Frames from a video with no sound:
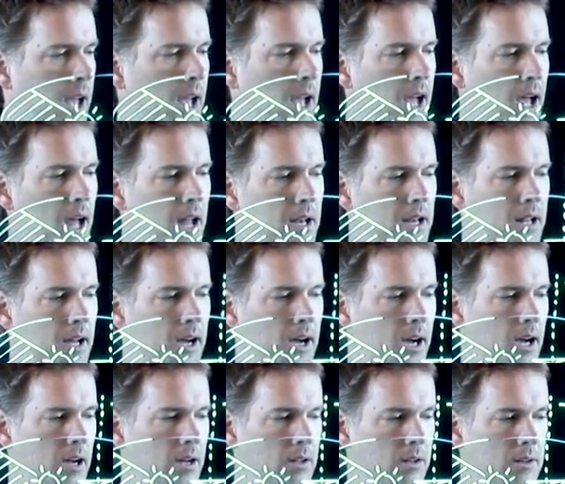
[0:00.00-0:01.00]
And
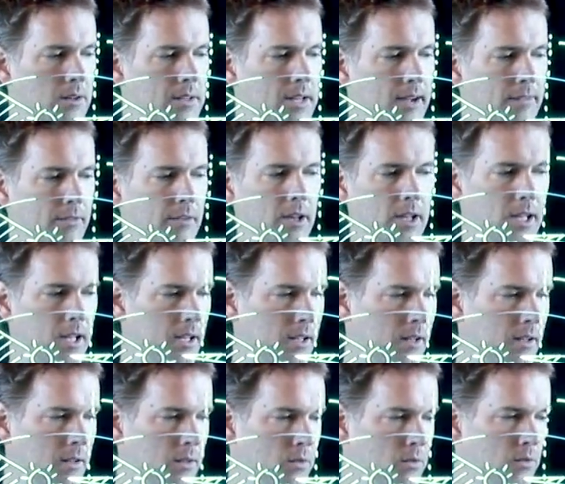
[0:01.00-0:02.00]
uh,
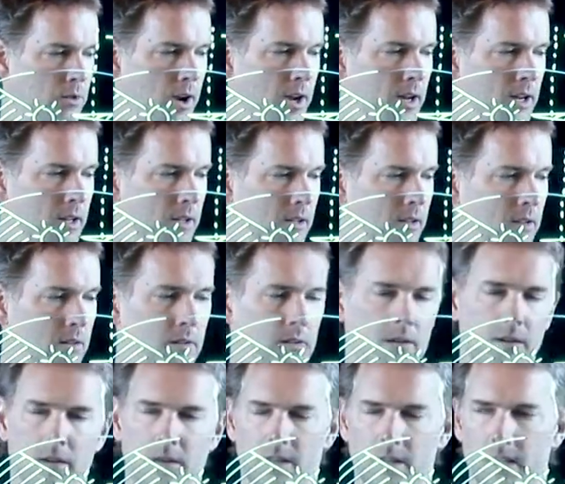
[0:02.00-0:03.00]
definitely try to
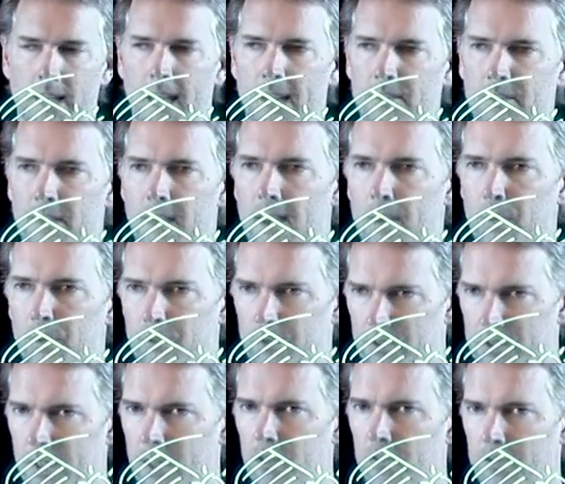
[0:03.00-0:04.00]
catch that with
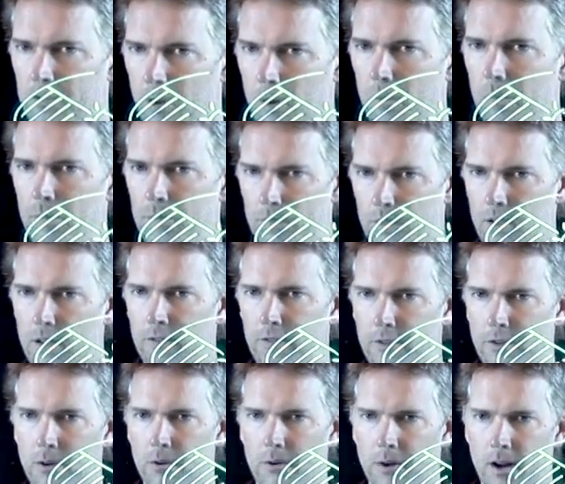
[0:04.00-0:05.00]
your telescope if
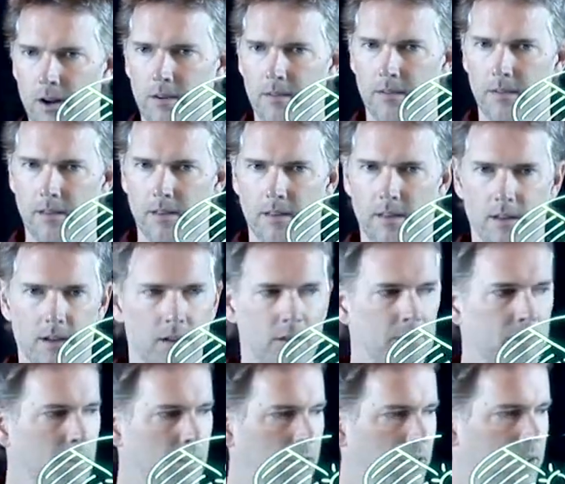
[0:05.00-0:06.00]
you're around.
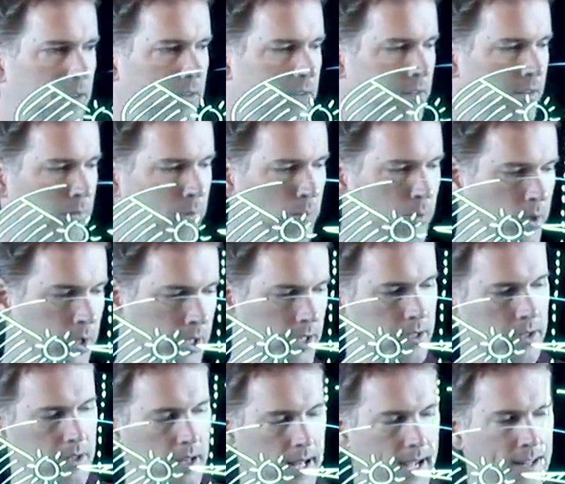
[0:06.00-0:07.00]
It's a, it's a really
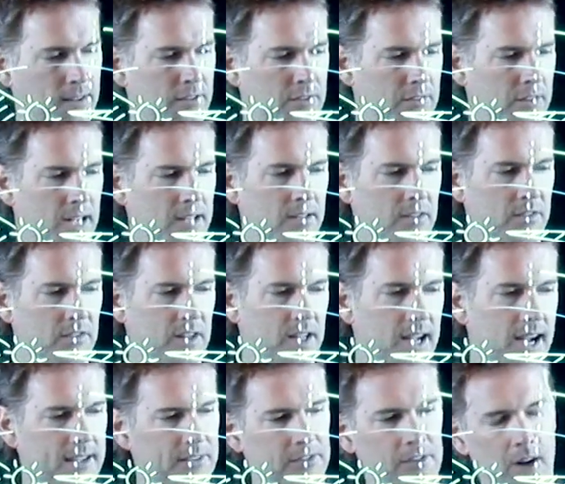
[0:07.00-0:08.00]
nice sight to
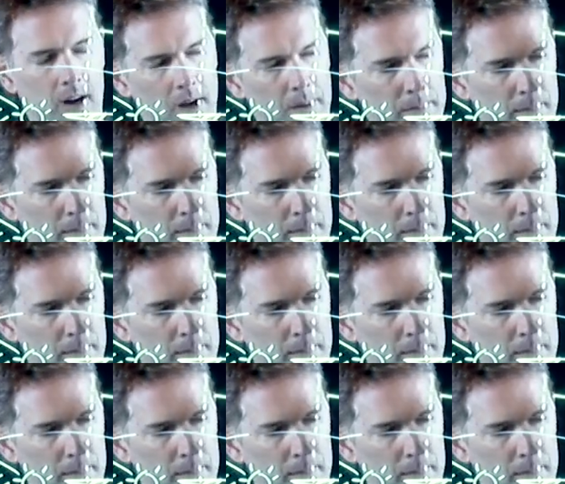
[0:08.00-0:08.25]
see. I saw